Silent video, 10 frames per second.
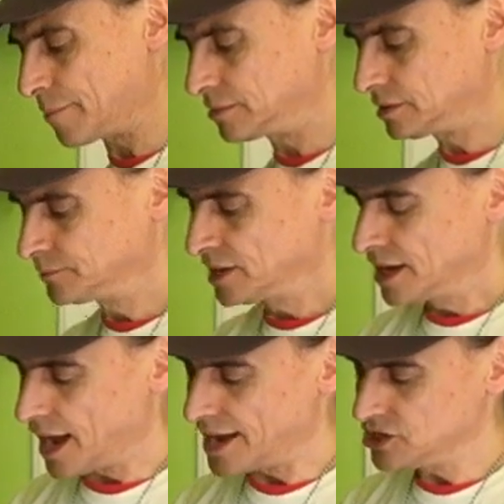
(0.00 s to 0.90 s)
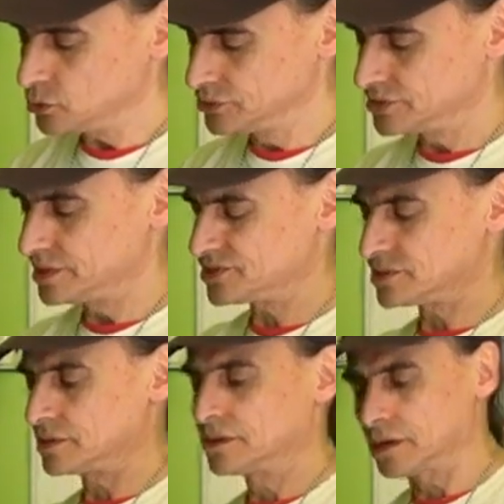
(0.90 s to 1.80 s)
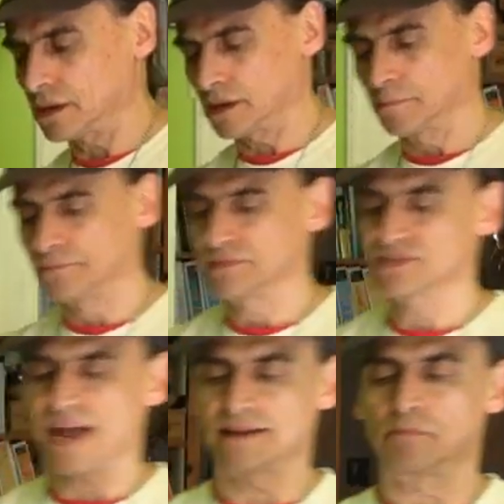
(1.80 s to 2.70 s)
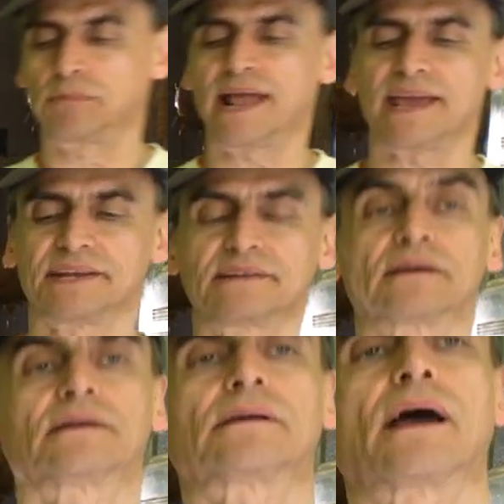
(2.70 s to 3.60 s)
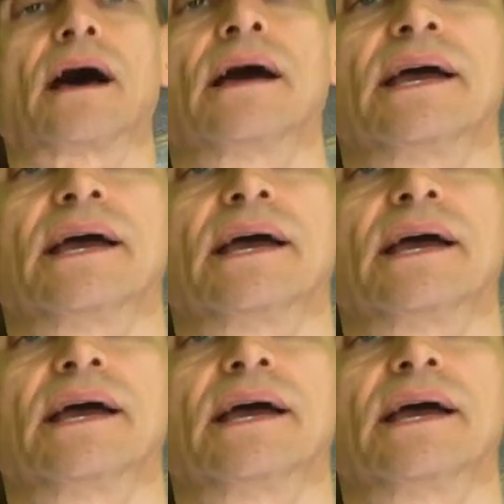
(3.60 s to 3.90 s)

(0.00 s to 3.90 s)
apple, I use this, uh, this kind of blade. Yeah?